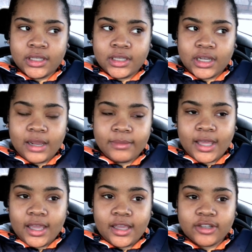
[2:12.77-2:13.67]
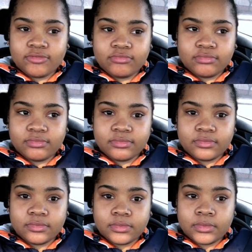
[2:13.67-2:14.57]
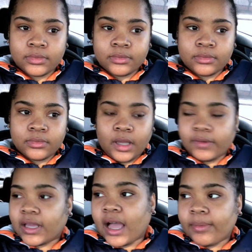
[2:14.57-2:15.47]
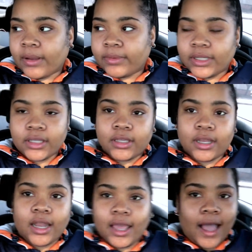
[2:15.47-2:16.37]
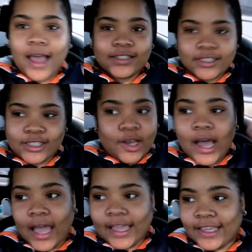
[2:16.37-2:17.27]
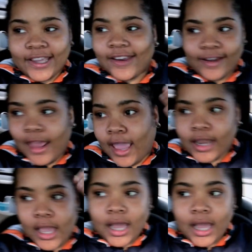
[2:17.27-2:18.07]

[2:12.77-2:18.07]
And I'm like, I was like, I probably didn't hear. Like, I just know I ain't hear that. Like,